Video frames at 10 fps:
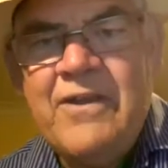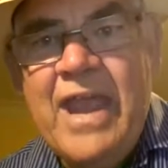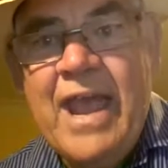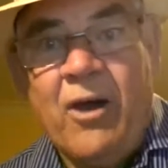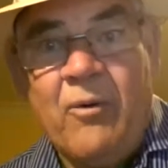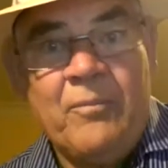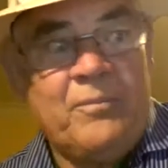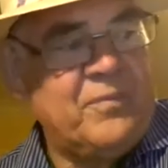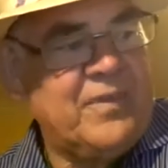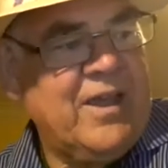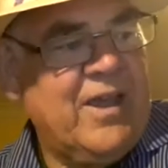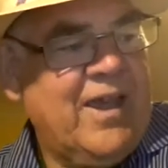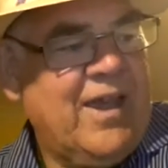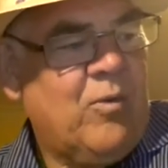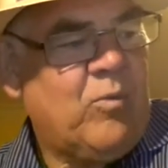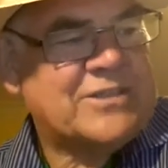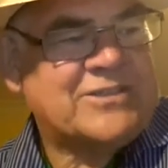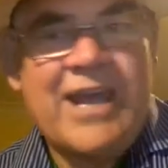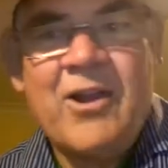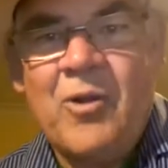Now,
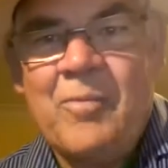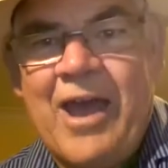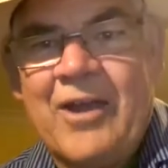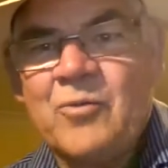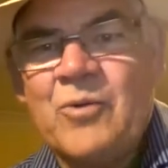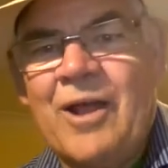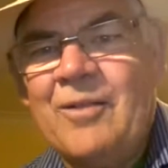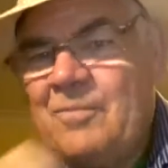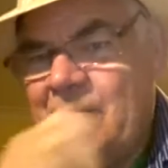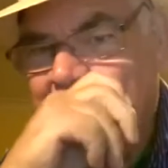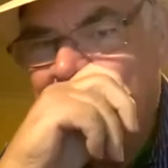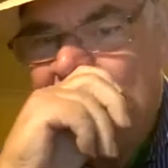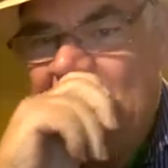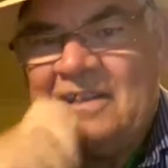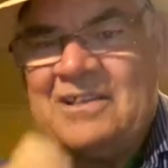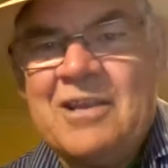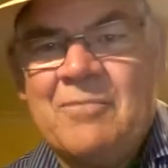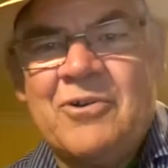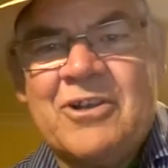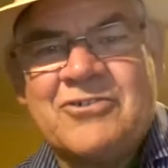what's that all about? Well, we've got a
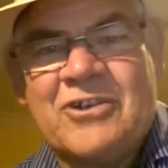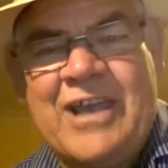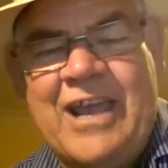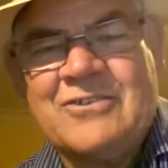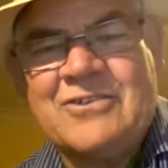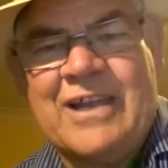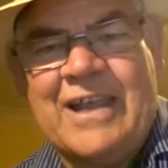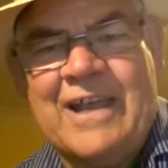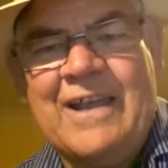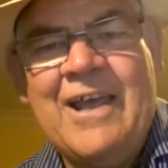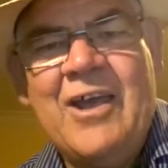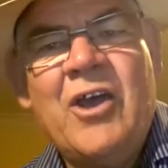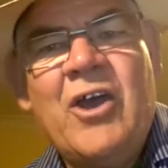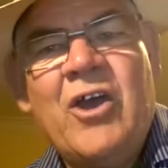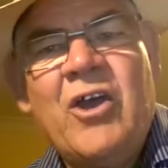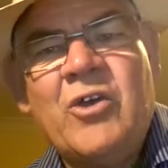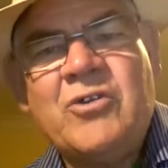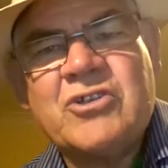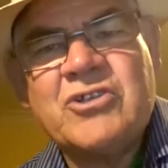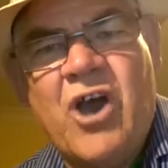Timaru District Council here who
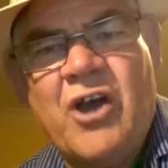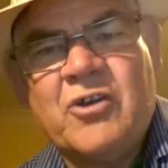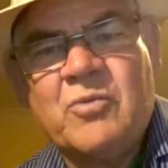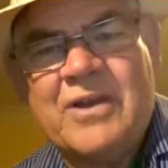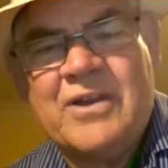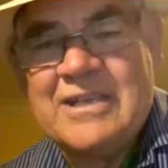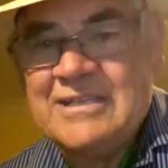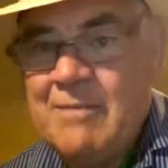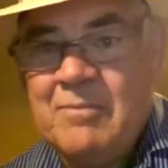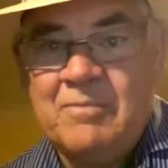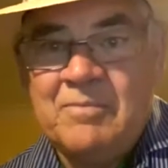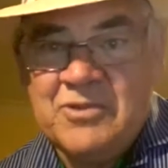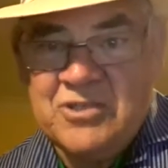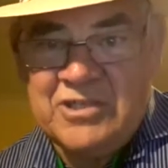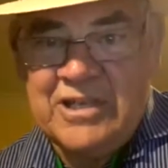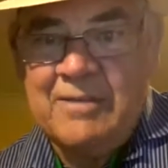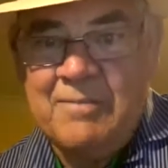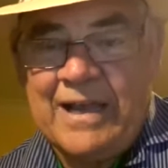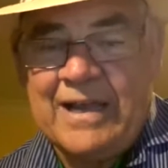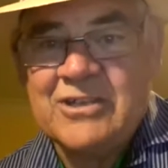decided one day, some silly
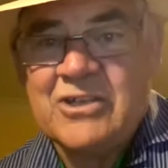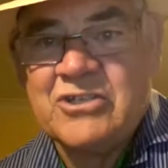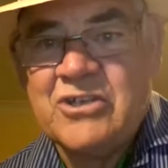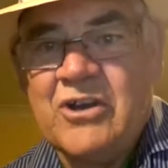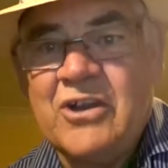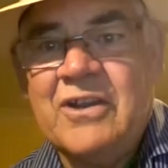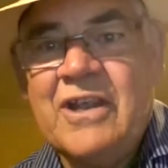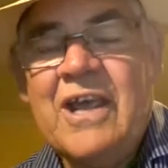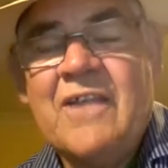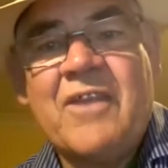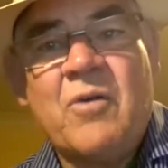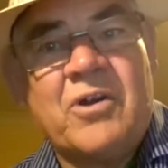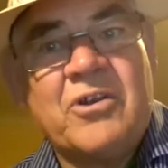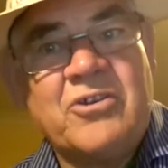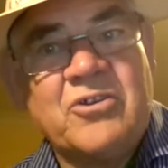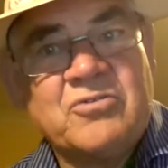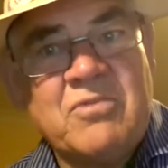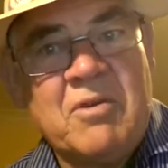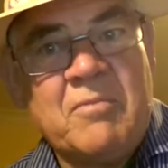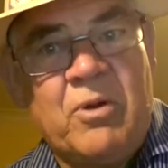bugger decided they wanted a new
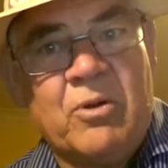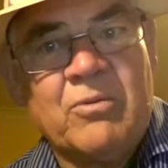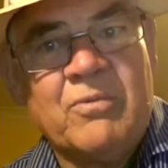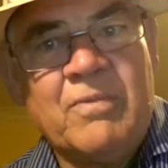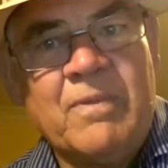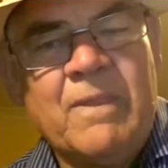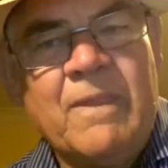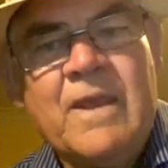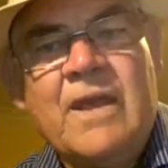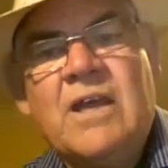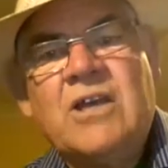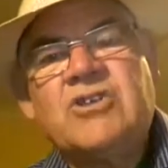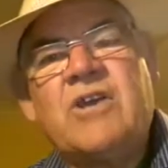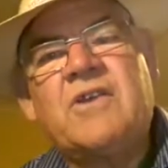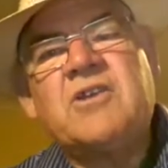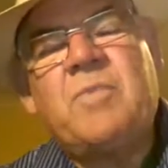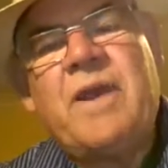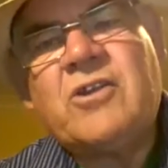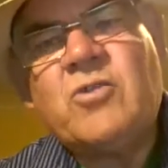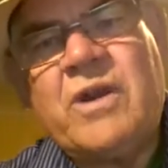swimming pool. So they
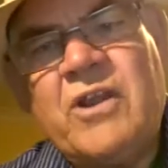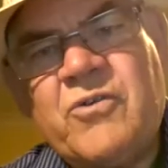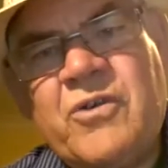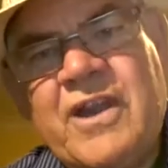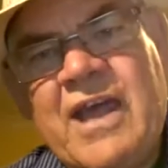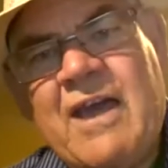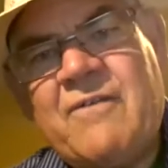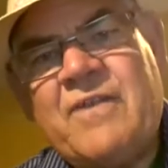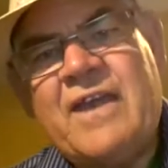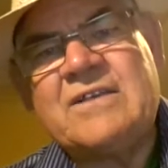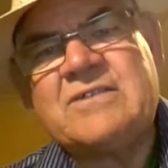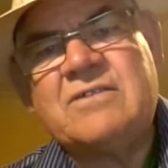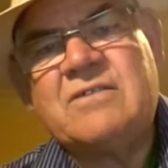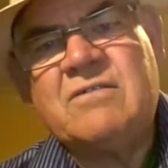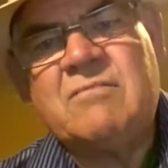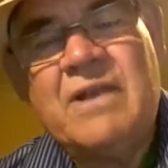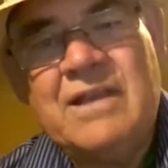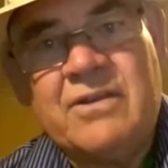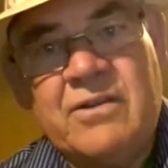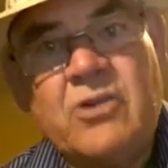spent $23.5
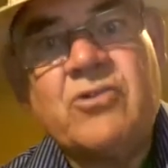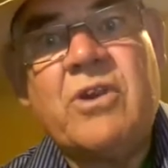million